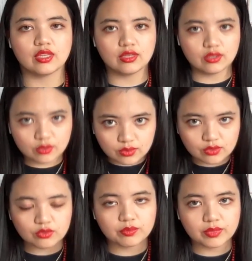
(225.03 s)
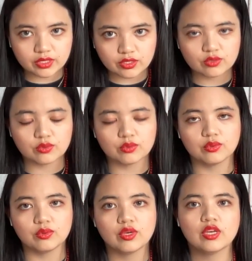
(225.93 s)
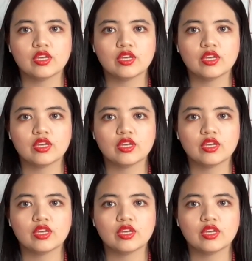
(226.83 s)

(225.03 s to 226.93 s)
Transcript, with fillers: thank you so much to